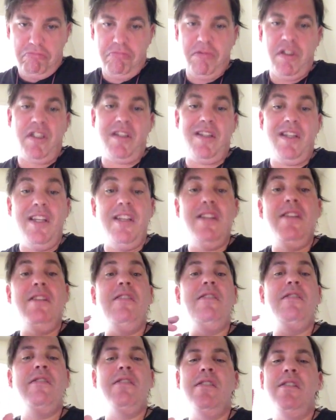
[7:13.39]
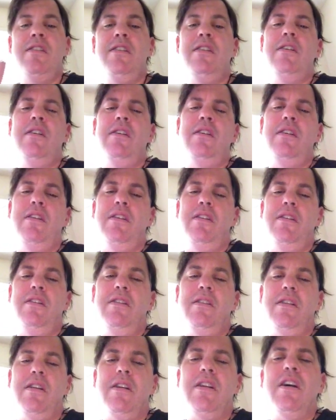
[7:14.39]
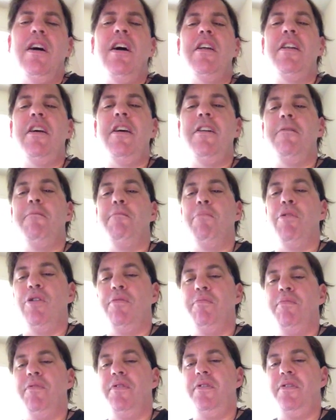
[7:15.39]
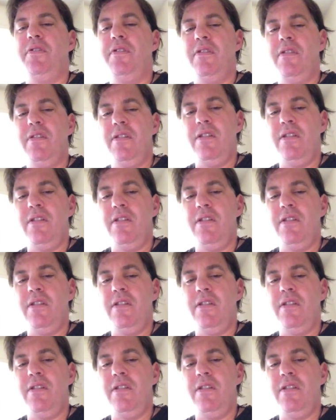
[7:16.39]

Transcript: But then, God had a purpose.